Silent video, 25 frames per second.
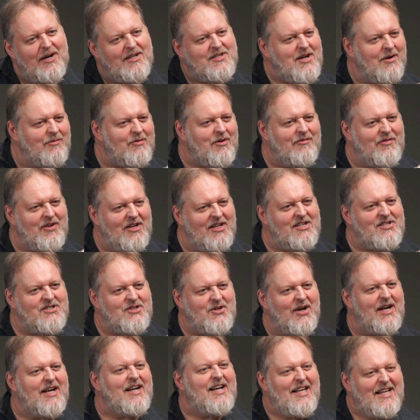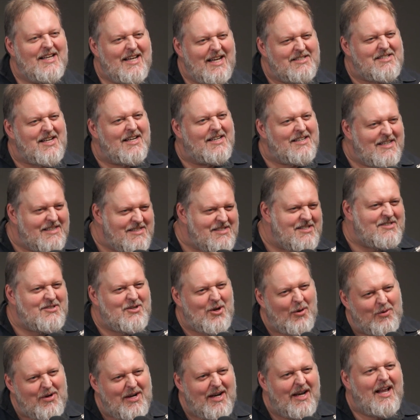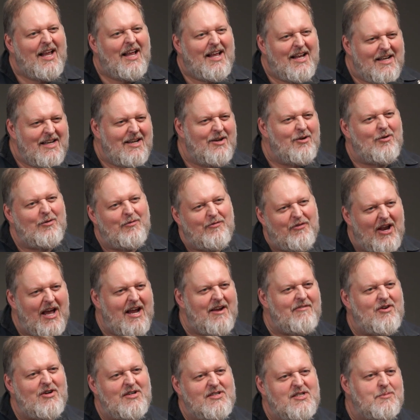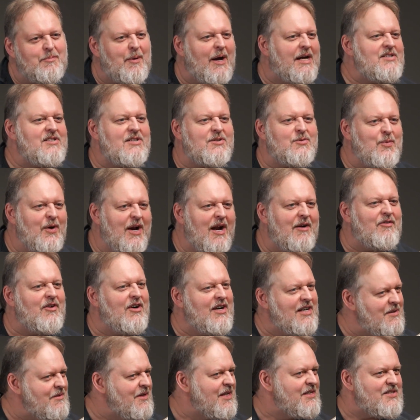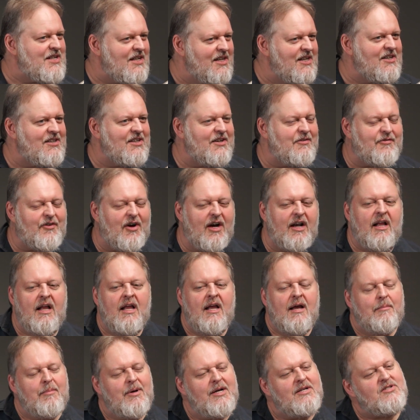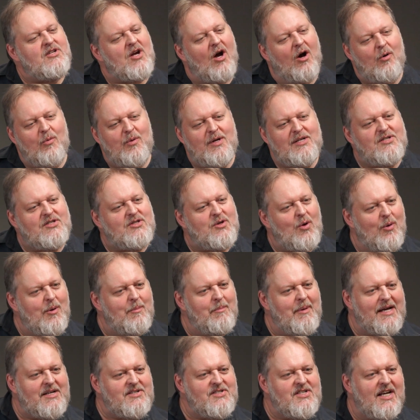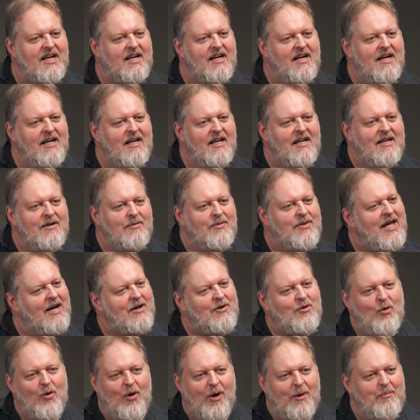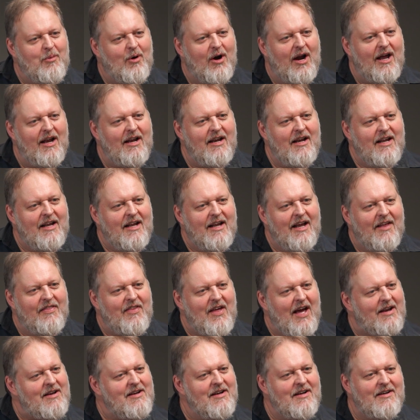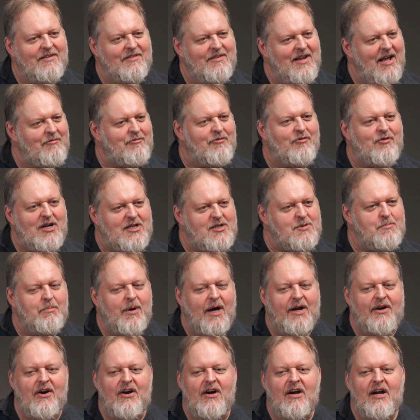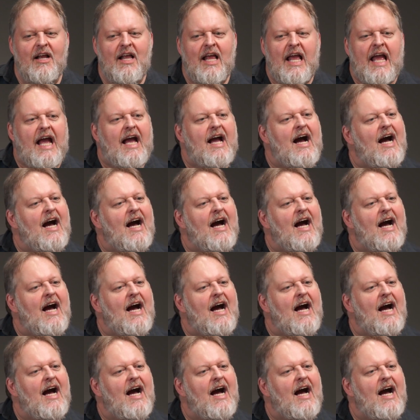Whichever village you get has its own little flavor and spices, whatever. It's a little different, but it's always so amazing with that cornbread and that fresh butter.